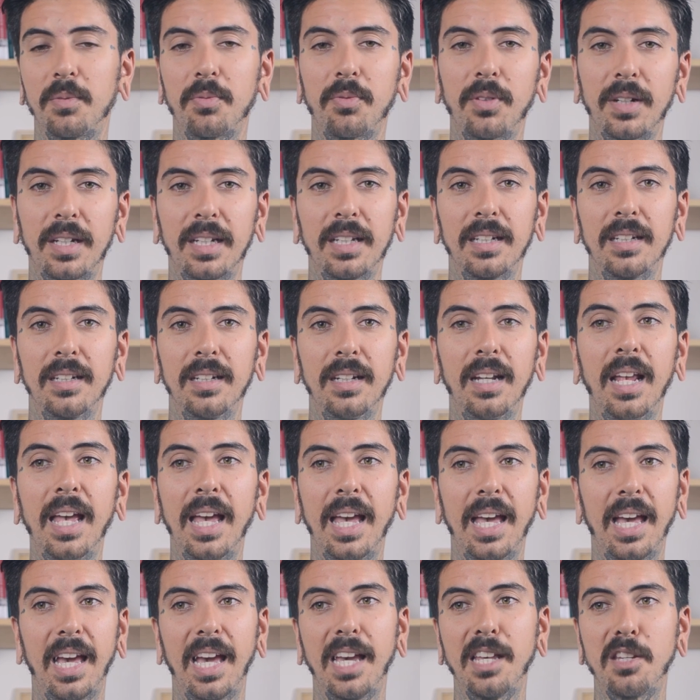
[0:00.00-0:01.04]
friggin'
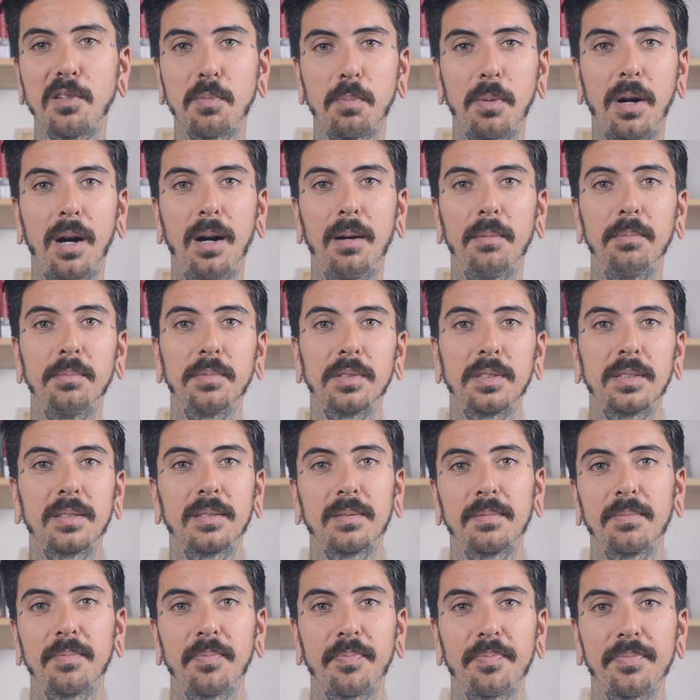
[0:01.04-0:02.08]

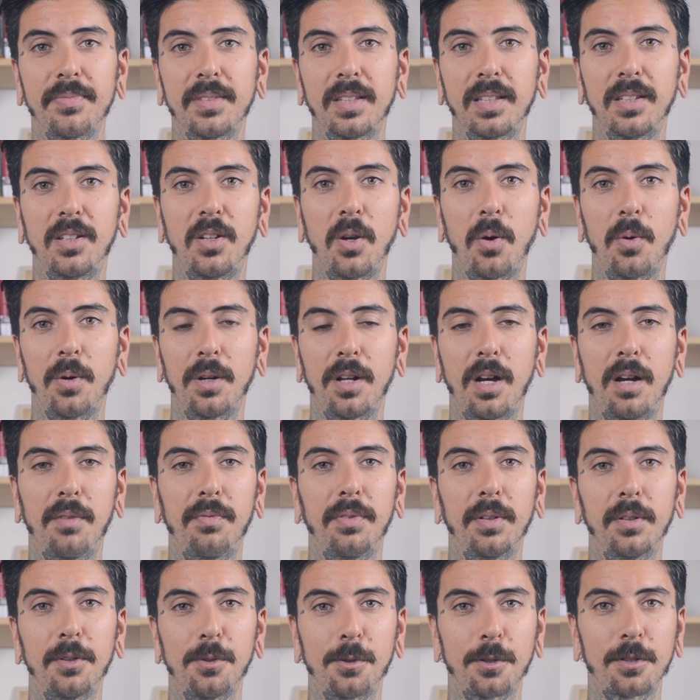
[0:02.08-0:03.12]
H-bombs going
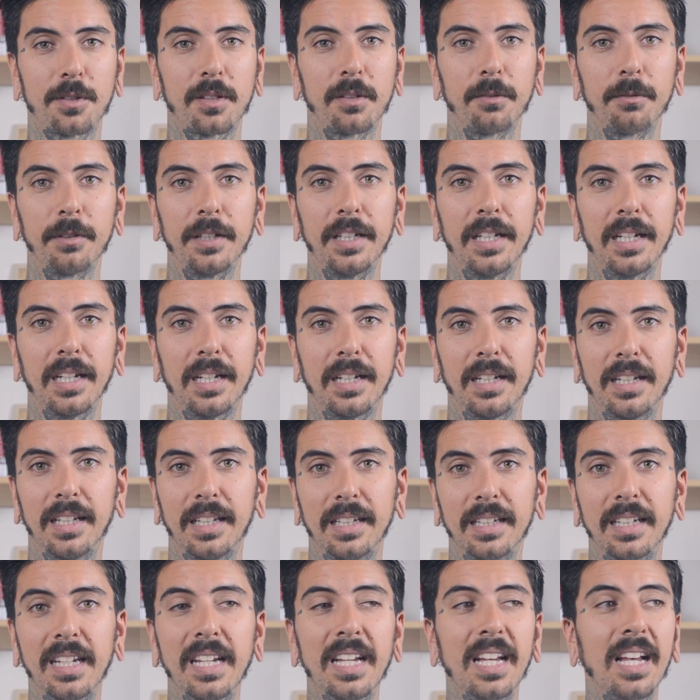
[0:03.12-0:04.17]
off in North Korea
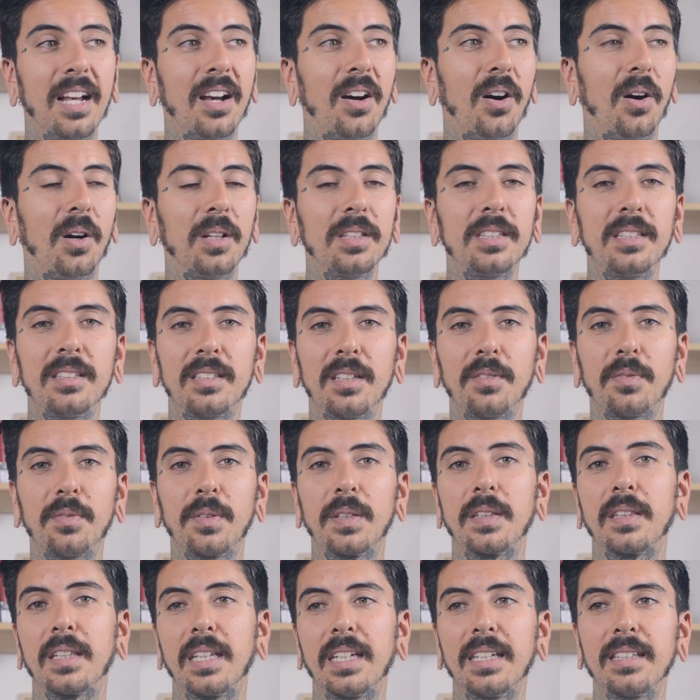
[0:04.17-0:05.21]
and all these
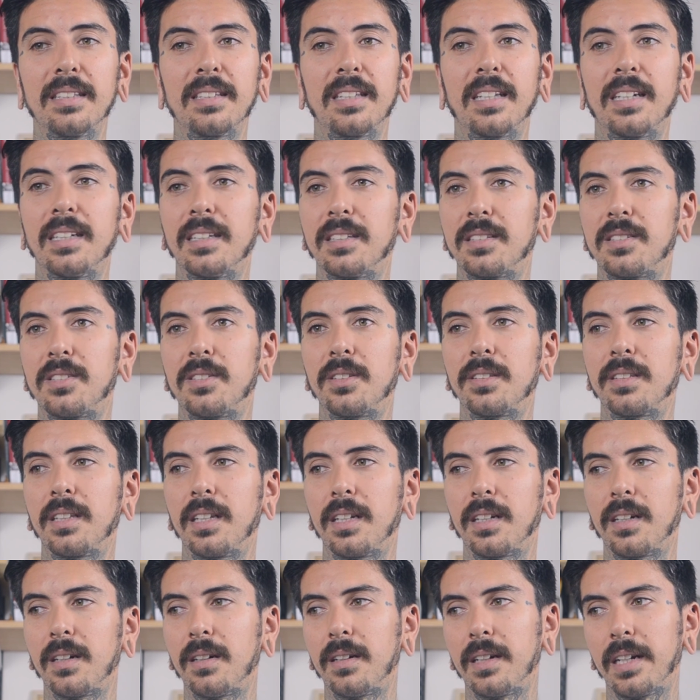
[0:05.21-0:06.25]
different things that it's just
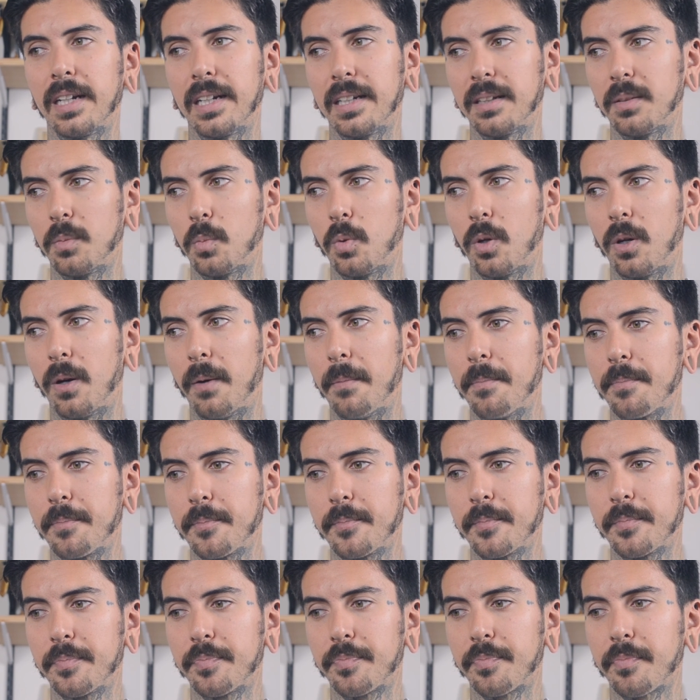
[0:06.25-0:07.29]
like, alright,
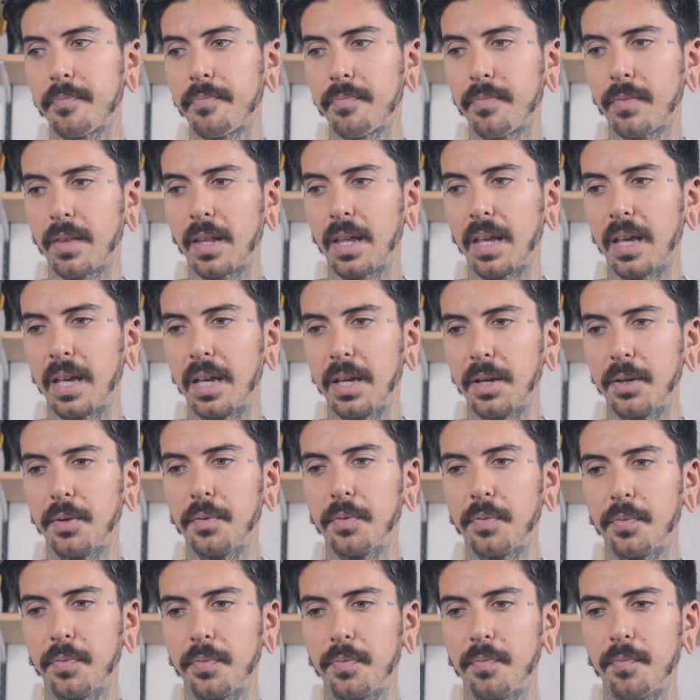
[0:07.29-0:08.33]
well,
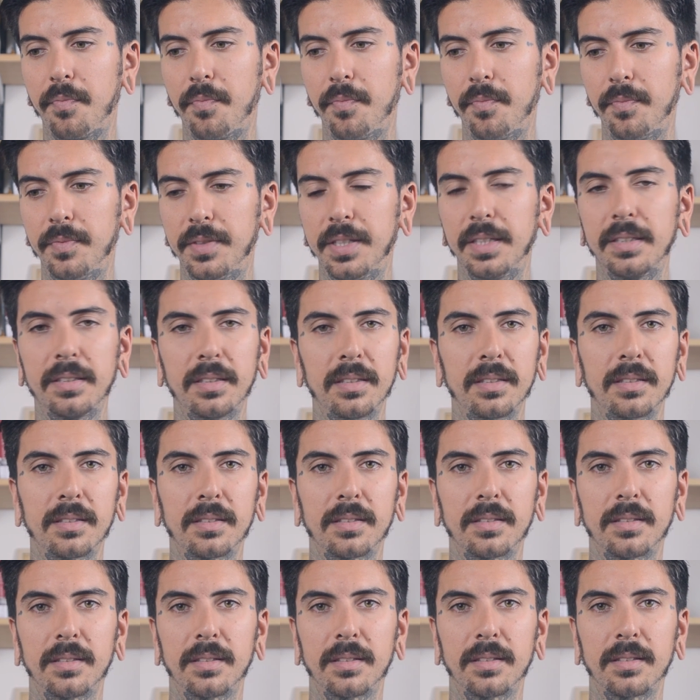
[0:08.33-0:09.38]
if this
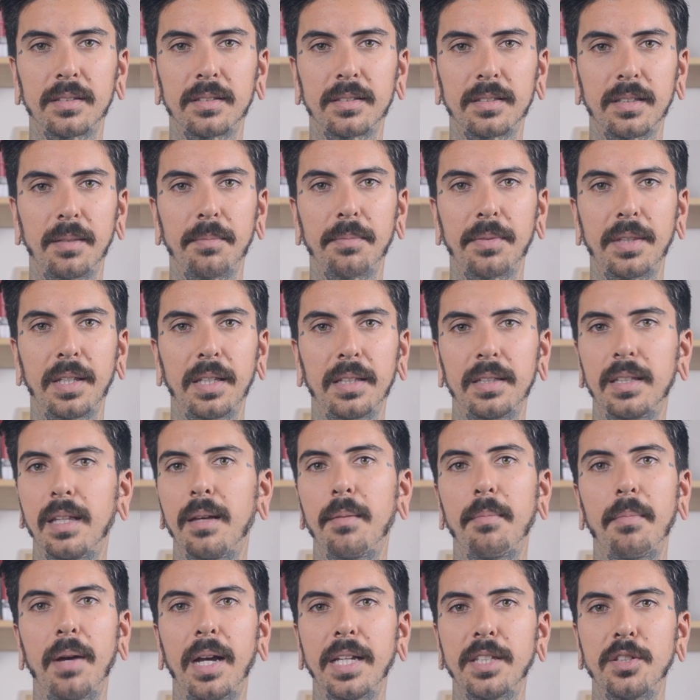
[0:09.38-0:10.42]
is something
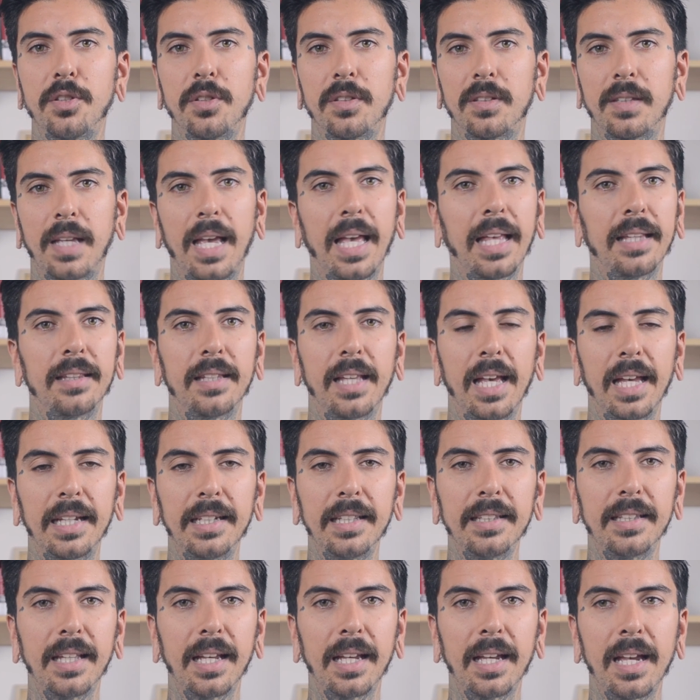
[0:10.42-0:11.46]
that might just end
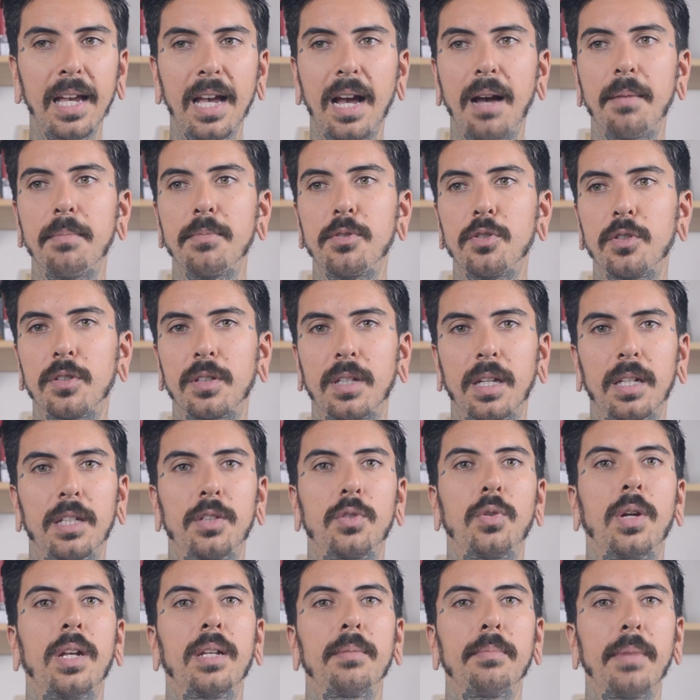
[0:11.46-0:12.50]
any day, I'm just gonna
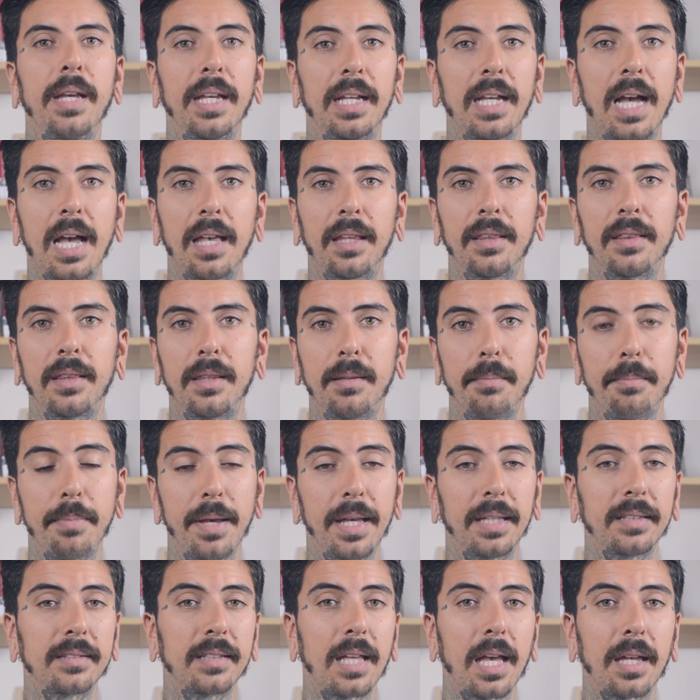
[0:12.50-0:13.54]
try to make the
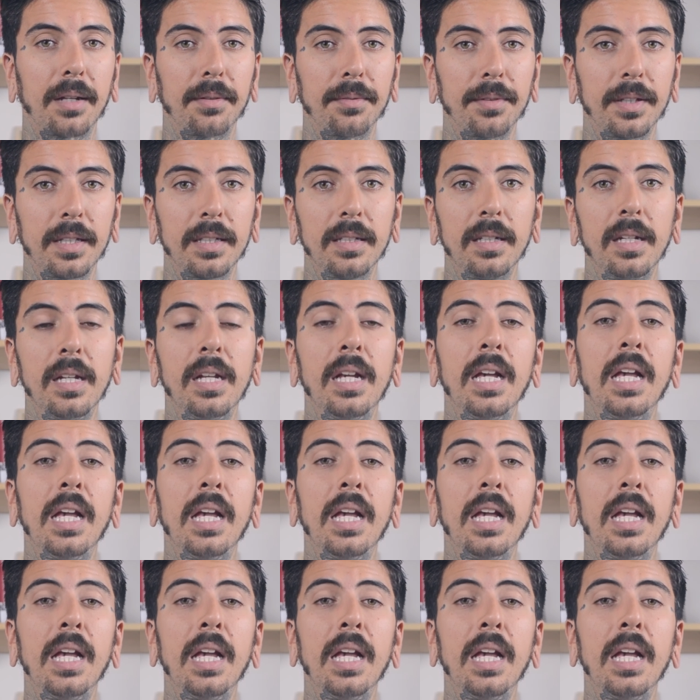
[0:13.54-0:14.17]
best out of it.